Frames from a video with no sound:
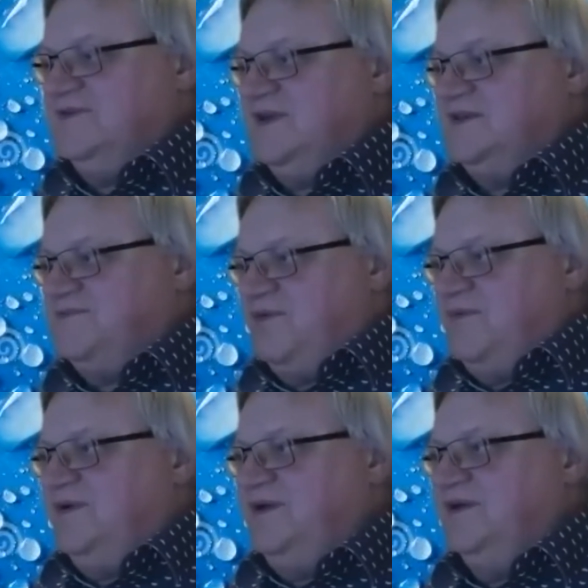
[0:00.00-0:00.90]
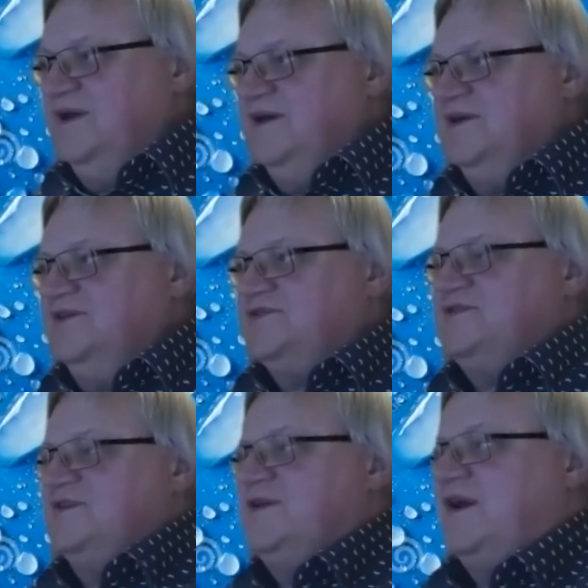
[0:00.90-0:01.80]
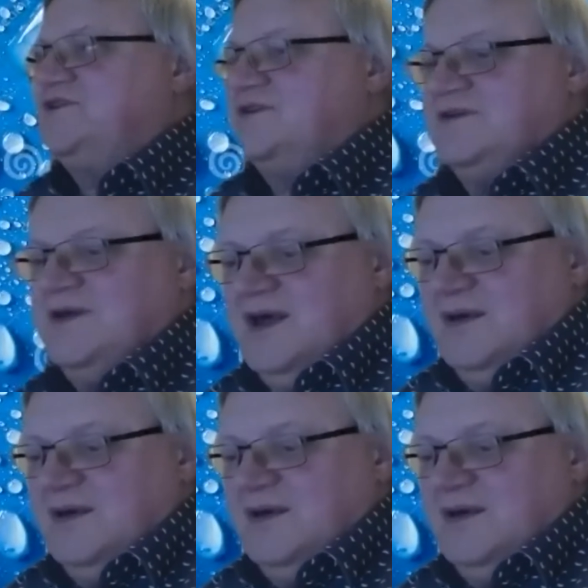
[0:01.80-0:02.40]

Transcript: that's probably interesting direction.